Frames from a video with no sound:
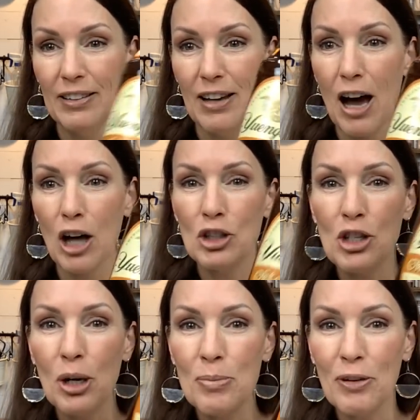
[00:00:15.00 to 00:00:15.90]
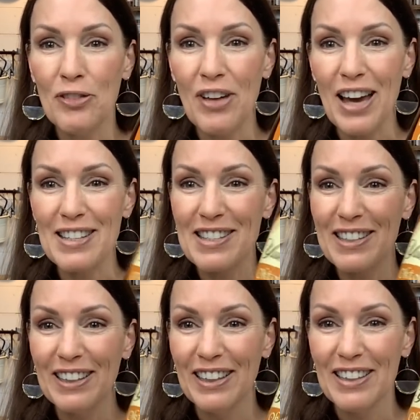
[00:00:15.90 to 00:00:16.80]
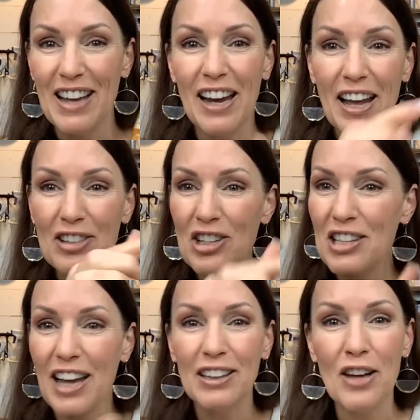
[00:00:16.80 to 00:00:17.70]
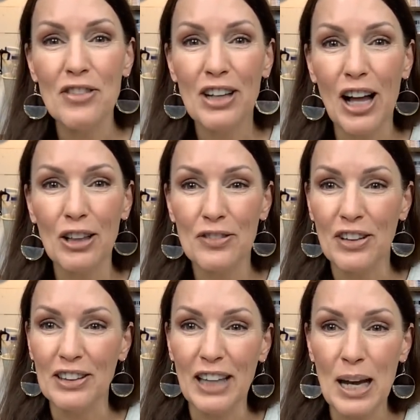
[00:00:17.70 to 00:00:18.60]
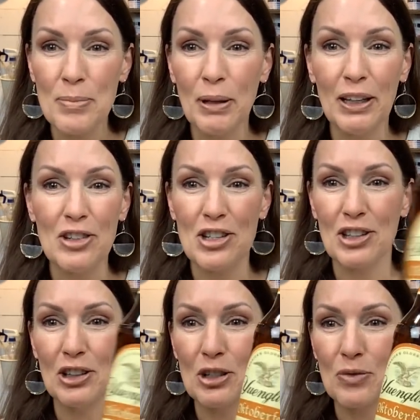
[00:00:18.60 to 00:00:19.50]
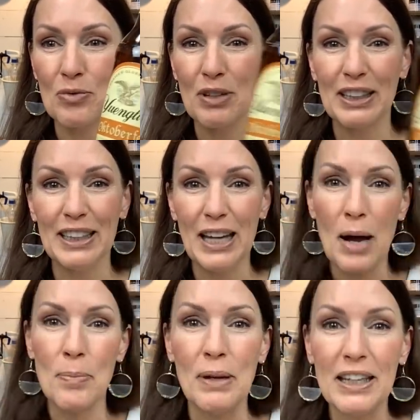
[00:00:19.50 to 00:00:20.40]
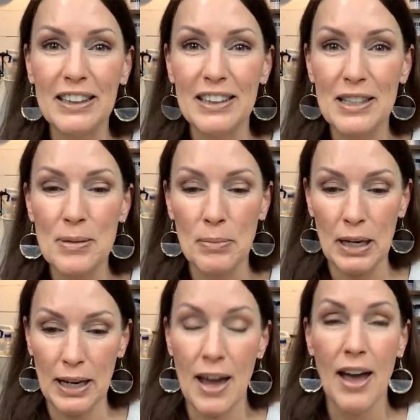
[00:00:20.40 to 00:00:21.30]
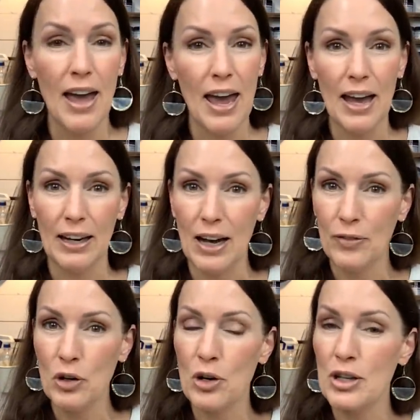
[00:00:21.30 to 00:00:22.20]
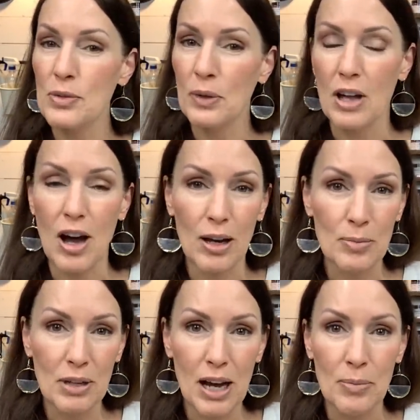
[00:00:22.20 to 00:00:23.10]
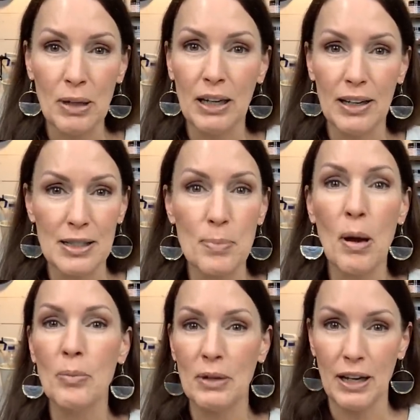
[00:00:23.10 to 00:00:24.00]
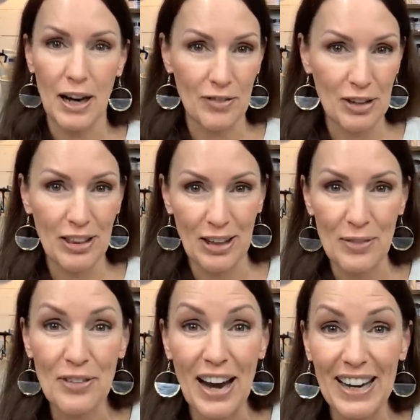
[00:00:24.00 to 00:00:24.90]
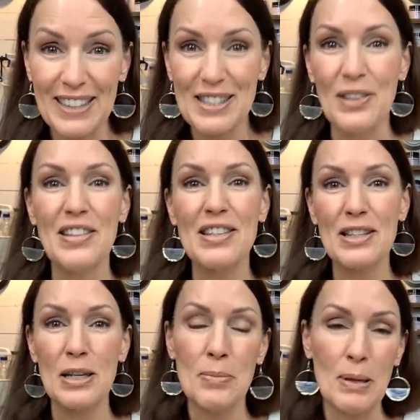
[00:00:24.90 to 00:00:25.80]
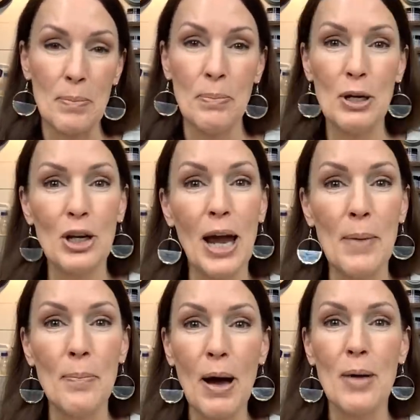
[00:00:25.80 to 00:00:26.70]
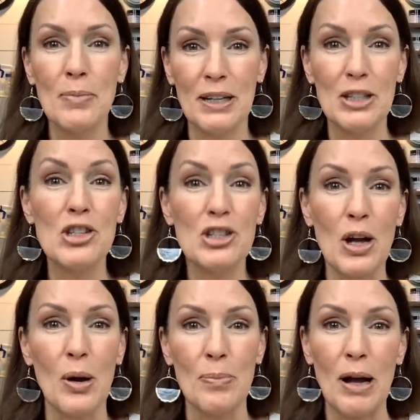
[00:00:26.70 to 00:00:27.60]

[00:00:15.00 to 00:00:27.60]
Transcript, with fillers: Oktoberfest, and I just, I love the color of the label. It just looked really appealing to me. And of course, with autumn coming, it's pumpkin everything, right? So this is going to be a beer and pumpkin soap.